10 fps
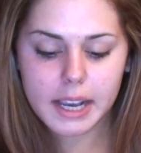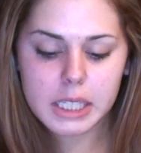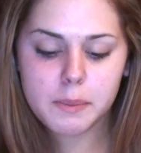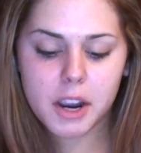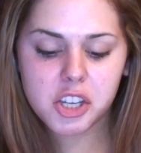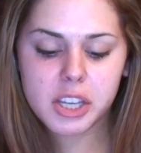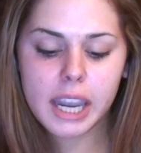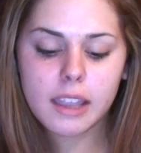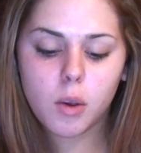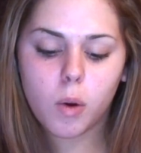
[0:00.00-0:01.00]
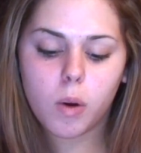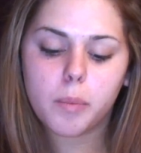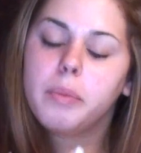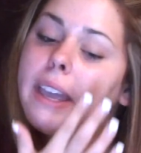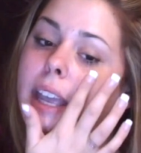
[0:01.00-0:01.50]
especially in
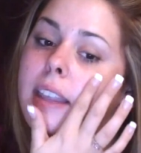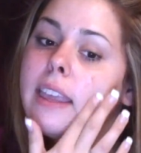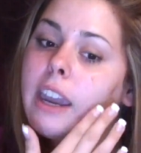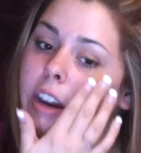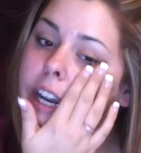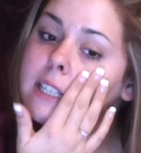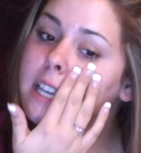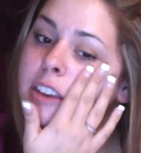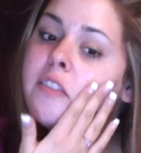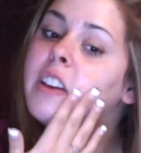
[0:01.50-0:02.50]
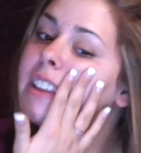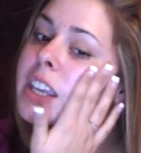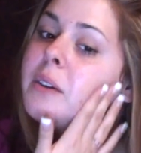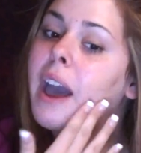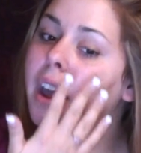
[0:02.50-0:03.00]
the areas that you feel
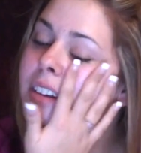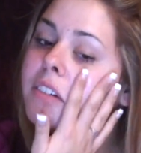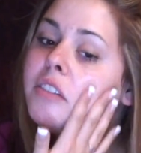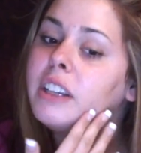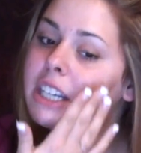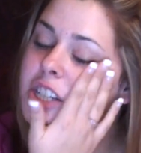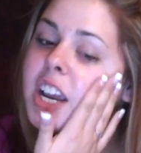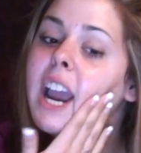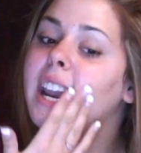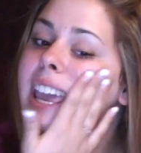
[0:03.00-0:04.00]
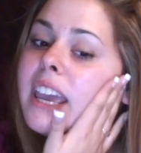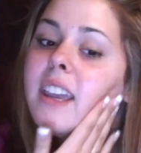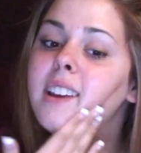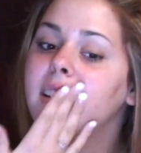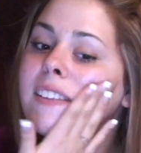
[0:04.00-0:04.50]
that you got really shiny.